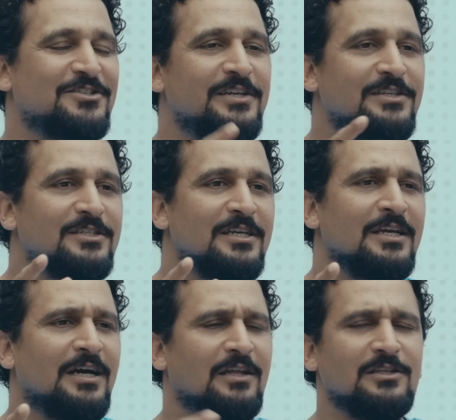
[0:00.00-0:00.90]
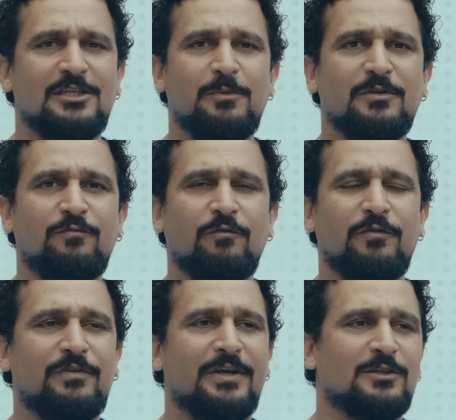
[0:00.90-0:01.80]
screens are the same as the
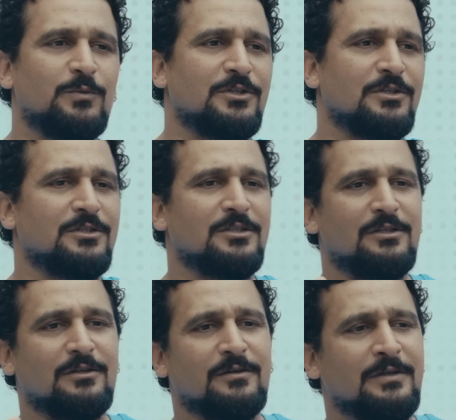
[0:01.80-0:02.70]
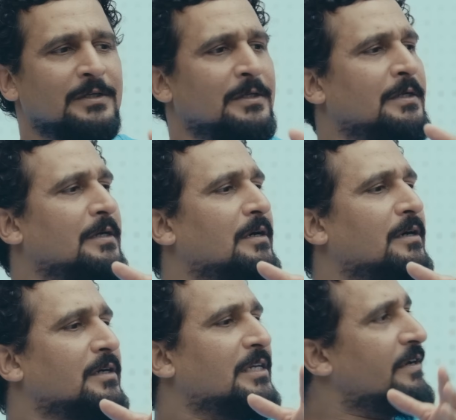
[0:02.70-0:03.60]
450X, which is the
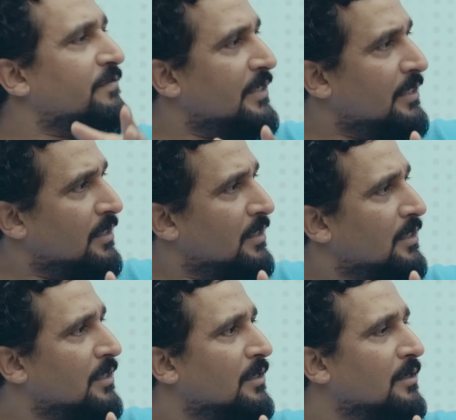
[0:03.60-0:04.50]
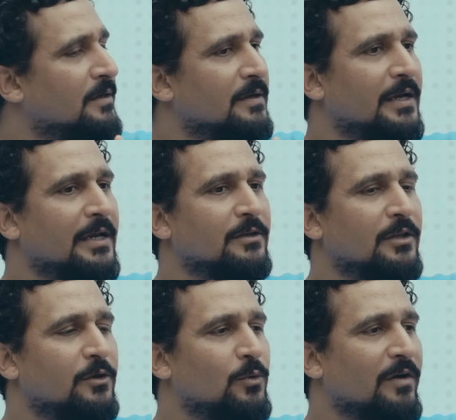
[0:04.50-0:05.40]
TFT, and
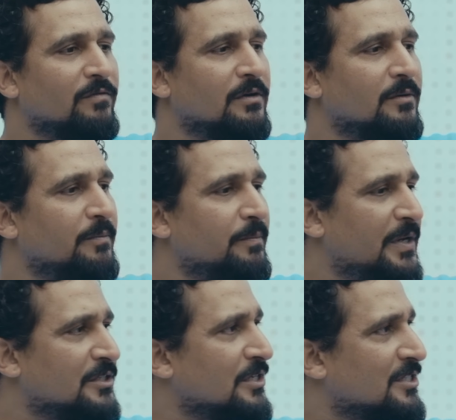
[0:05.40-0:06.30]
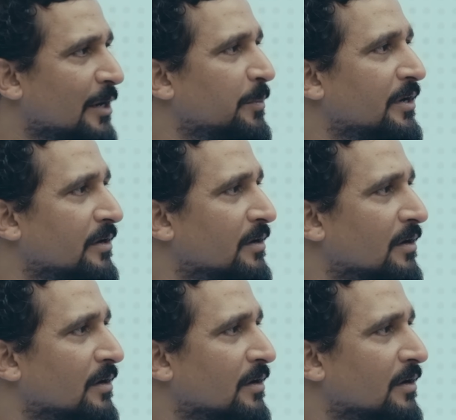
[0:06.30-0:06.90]
then you have the basic segmented